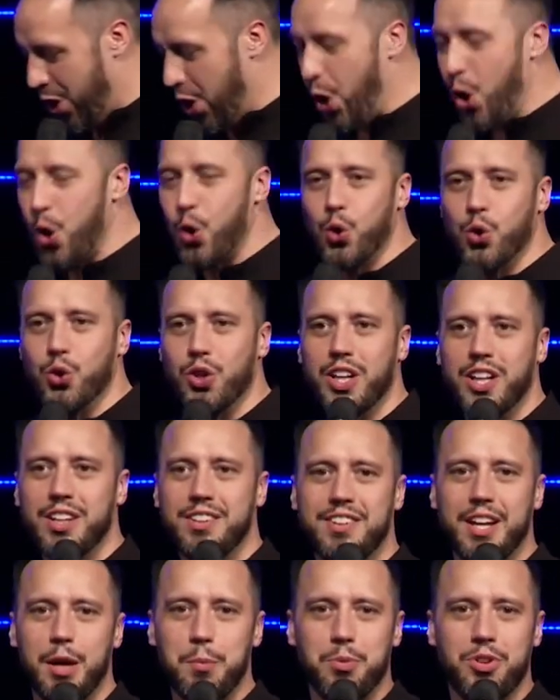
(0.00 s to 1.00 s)
old
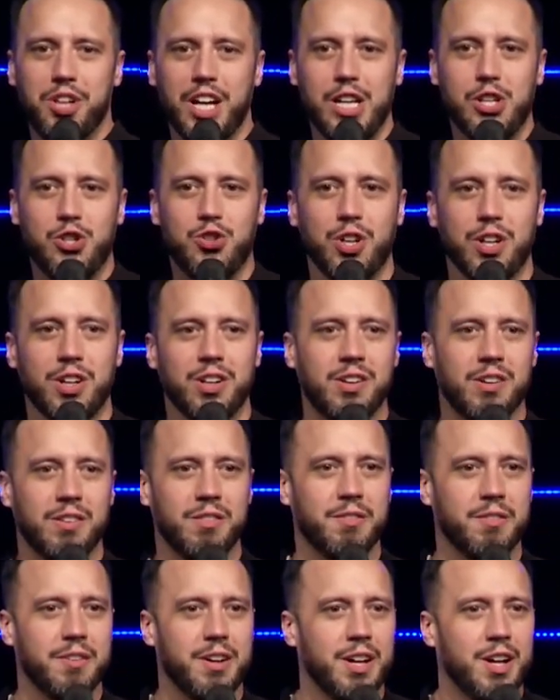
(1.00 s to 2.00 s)
temptation
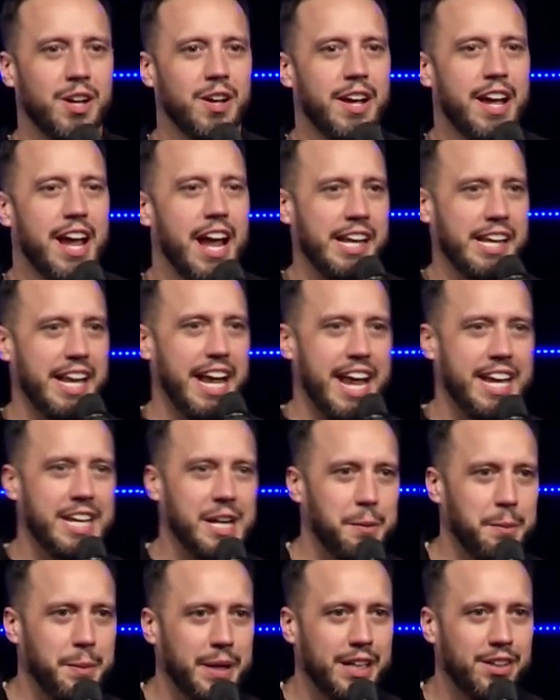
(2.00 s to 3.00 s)
and
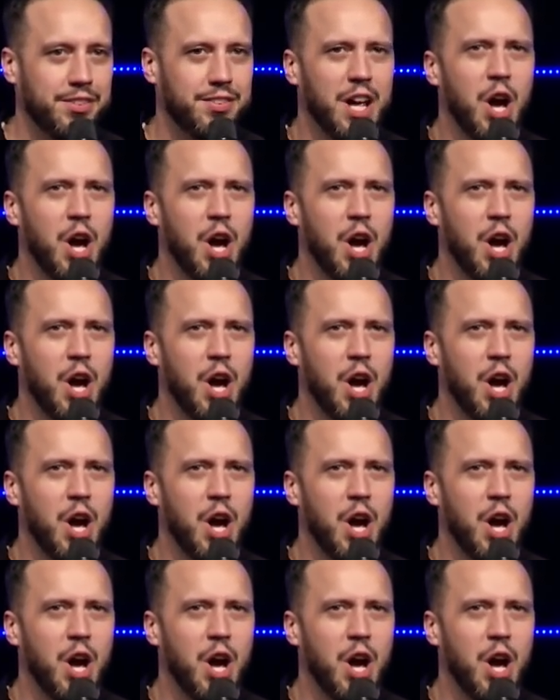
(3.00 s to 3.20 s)
enemies?